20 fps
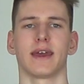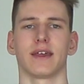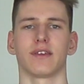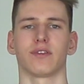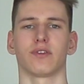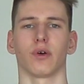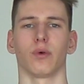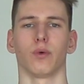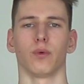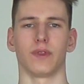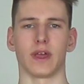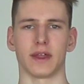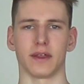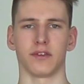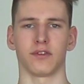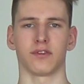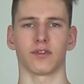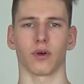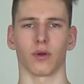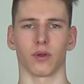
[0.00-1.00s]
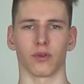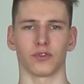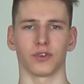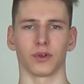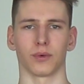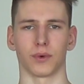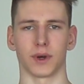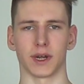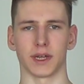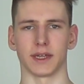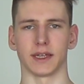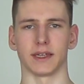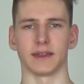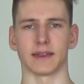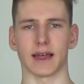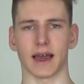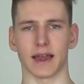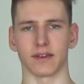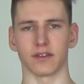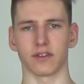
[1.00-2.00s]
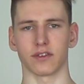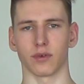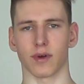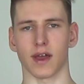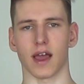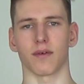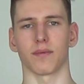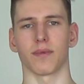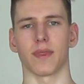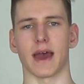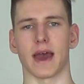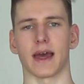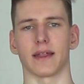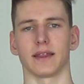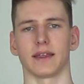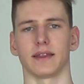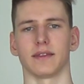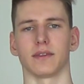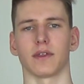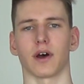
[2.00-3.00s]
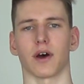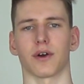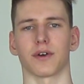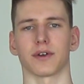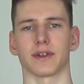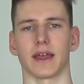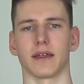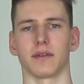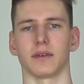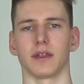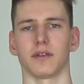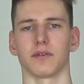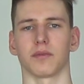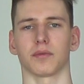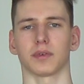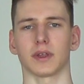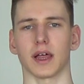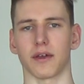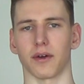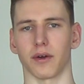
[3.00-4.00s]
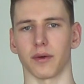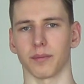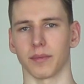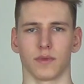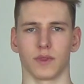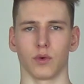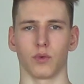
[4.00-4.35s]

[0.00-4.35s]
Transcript: so that is also really nice to have that in Dart and in Flutter.